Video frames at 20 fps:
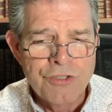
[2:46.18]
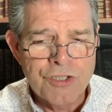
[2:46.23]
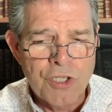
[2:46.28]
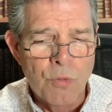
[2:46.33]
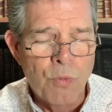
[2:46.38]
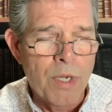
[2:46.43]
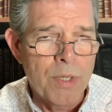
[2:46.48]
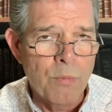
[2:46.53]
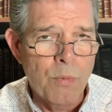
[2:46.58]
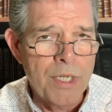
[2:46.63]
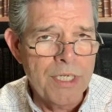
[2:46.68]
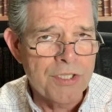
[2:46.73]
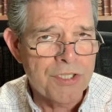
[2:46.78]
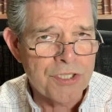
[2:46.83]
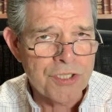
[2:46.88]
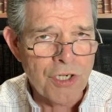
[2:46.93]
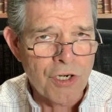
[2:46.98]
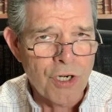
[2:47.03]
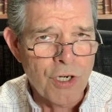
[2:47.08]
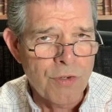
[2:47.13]
So when we
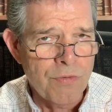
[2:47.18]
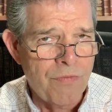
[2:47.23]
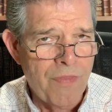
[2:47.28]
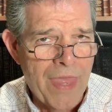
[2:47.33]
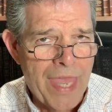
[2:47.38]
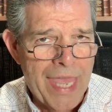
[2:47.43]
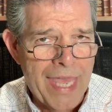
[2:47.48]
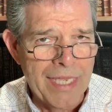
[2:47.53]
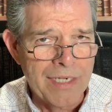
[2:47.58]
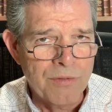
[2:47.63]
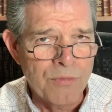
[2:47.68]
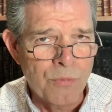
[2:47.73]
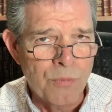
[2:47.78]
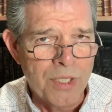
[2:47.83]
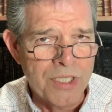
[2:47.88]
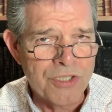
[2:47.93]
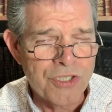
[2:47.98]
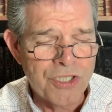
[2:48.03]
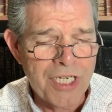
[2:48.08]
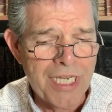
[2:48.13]
serve that
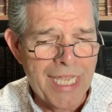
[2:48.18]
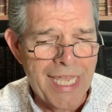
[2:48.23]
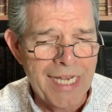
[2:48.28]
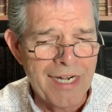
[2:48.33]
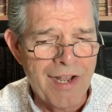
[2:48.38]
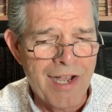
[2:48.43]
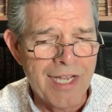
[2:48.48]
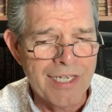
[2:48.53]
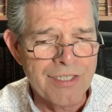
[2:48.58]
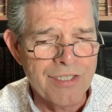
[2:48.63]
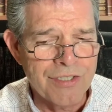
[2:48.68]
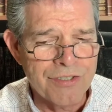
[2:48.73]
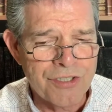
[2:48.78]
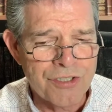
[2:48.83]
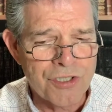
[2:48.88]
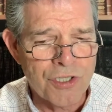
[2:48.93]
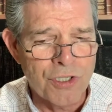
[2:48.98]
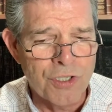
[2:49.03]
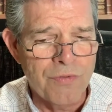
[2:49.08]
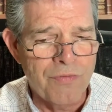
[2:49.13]
which cannot
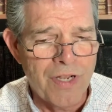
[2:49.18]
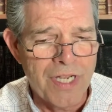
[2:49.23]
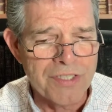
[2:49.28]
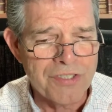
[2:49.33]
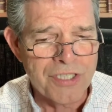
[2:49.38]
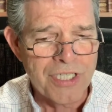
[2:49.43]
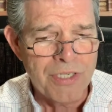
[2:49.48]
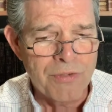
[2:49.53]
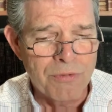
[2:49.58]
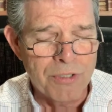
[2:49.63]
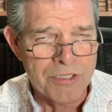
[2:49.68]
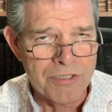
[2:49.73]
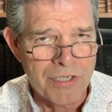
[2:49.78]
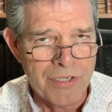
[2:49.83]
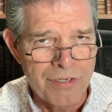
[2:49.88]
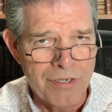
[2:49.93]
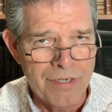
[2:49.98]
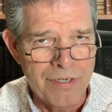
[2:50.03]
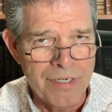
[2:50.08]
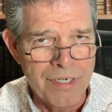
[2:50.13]
serve us in
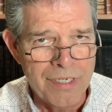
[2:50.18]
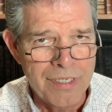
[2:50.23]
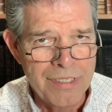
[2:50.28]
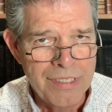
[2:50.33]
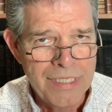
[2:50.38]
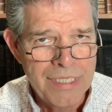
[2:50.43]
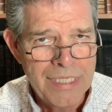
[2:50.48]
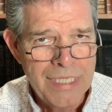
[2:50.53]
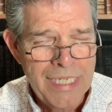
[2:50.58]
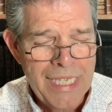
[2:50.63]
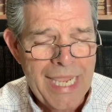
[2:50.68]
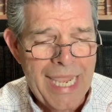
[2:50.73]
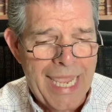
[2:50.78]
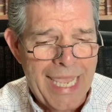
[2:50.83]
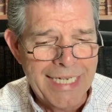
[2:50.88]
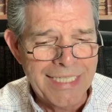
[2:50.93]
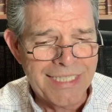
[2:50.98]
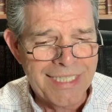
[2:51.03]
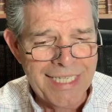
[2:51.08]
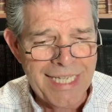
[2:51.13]
return
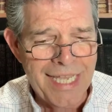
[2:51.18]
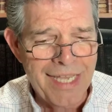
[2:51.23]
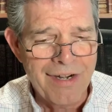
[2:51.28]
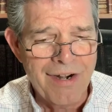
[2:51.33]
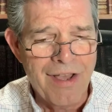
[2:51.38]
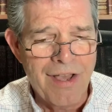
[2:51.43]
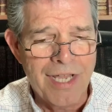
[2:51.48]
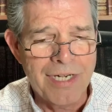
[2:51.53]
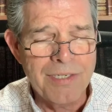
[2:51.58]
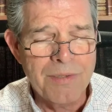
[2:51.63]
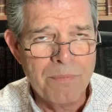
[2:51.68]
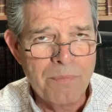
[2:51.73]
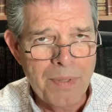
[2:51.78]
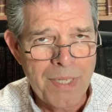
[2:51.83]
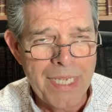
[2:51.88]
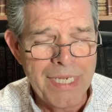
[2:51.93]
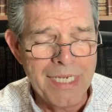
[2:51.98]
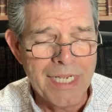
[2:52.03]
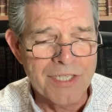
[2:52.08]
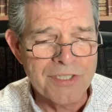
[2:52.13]
and cannot
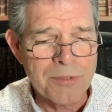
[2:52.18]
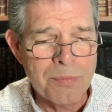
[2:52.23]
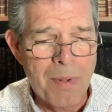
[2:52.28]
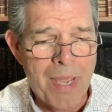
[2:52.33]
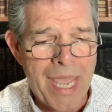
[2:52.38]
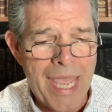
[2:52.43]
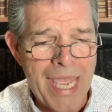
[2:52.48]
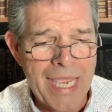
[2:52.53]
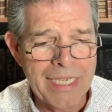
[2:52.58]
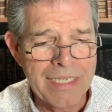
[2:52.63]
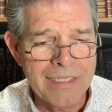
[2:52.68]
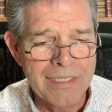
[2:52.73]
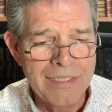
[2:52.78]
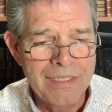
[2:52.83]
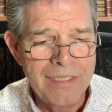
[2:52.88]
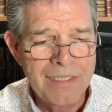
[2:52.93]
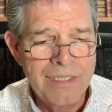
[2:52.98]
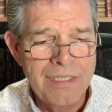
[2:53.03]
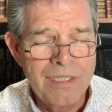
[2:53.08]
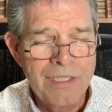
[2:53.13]
pay us back,
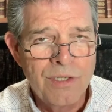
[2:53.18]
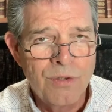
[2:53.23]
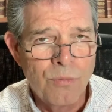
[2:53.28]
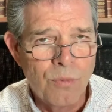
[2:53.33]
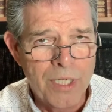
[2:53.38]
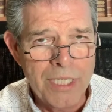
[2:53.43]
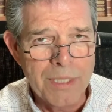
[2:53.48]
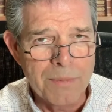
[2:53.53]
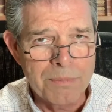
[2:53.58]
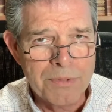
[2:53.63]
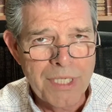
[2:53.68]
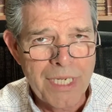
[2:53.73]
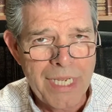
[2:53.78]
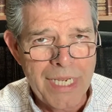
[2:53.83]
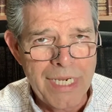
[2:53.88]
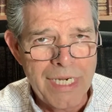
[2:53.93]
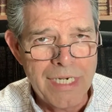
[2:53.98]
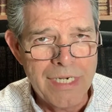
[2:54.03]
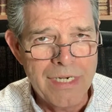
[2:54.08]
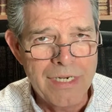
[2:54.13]
we
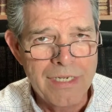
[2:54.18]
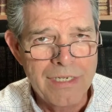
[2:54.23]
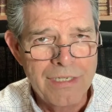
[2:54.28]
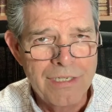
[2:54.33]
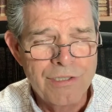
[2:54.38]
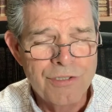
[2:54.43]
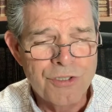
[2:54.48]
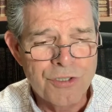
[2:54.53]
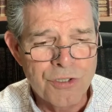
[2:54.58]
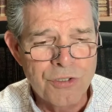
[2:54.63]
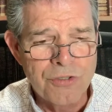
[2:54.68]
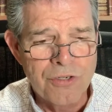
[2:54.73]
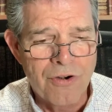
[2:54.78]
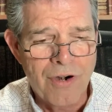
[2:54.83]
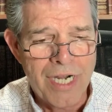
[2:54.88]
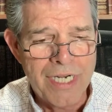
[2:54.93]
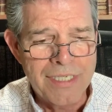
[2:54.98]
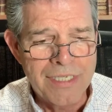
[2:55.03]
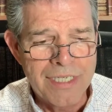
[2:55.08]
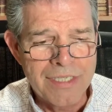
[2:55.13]
obtain true
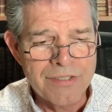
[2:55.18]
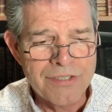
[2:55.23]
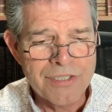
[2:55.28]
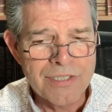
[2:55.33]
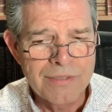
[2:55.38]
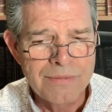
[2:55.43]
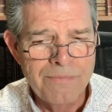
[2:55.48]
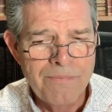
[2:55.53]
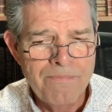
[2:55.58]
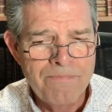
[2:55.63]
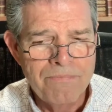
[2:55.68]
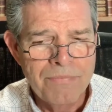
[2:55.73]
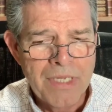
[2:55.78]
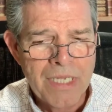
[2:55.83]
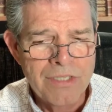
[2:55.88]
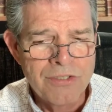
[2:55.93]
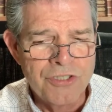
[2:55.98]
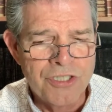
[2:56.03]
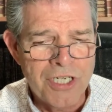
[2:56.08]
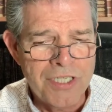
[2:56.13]
greatness.
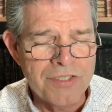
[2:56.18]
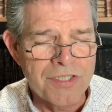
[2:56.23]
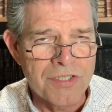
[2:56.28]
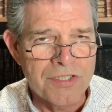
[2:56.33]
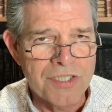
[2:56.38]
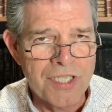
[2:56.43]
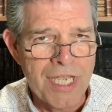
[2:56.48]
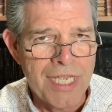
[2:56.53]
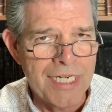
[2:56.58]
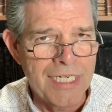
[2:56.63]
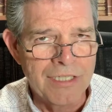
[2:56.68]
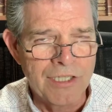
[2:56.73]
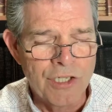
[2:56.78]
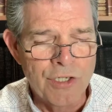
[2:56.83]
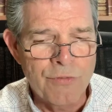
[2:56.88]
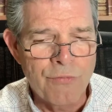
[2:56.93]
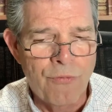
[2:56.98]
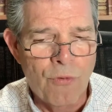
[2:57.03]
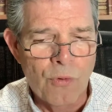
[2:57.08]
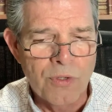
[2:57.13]
Jesus said in
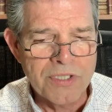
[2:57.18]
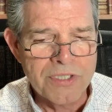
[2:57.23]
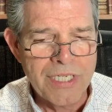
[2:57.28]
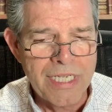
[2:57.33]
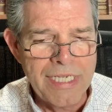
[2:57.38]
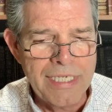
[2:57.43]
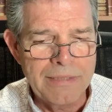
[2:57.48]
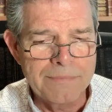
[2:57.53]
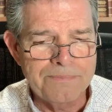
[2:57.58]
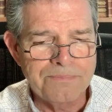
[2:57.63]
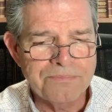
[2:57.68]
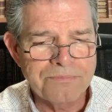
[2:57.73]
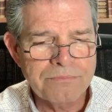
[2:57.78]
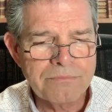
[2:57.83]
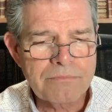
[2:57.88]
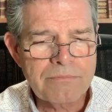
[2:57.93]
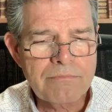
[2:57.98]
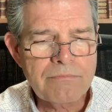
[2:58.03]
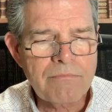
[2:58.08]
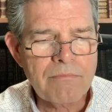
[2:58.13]
Luke 14,
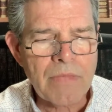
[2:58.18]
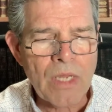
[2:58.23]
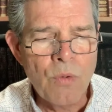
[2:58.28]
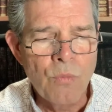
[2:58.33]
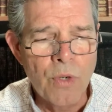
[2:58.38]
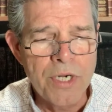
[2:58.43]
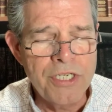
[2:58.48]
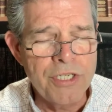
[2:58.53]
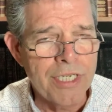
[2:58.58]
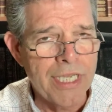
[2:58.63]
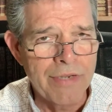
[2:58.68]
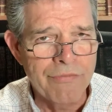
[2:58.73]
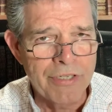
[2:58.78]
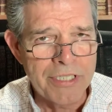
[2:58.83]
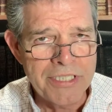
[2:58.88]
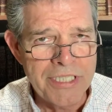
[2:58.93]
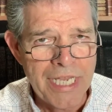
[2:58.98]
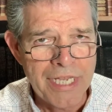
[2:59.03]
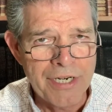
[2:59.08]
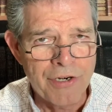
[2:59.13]
when you give
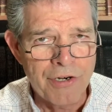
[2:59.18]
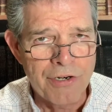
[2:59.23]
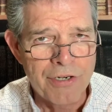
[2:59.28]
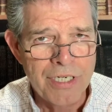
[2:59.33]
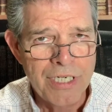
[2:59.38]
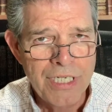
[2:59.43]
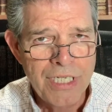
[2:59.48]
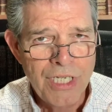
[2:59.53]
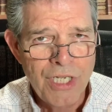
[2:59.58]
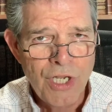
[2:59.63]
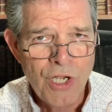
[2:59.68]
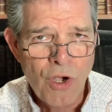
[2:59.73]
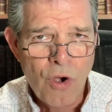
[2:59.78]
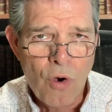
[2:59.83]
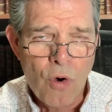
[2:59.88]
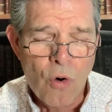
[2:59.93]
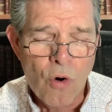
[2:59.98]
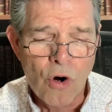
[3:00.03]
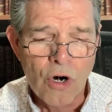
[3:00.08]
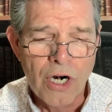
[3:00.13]
a dinner
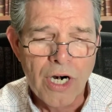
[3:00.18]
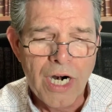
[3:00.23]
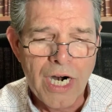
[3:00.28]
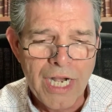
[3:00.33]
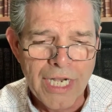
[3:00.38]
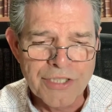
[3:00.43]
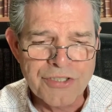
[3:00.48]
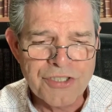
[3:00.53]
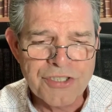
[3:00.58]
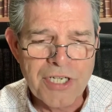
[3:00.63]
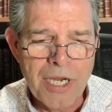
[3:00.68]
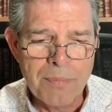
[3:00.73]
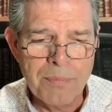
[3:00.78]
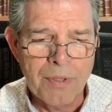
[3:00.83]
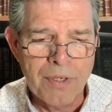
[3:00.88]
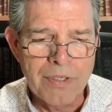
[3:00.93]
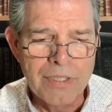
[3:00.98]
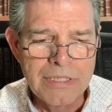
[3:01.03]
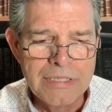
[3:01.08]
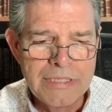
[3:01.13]
or a
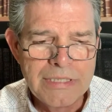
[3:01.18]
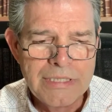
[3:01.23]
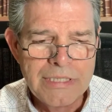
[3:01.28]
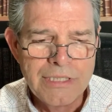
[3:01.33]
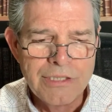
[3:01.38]
supper,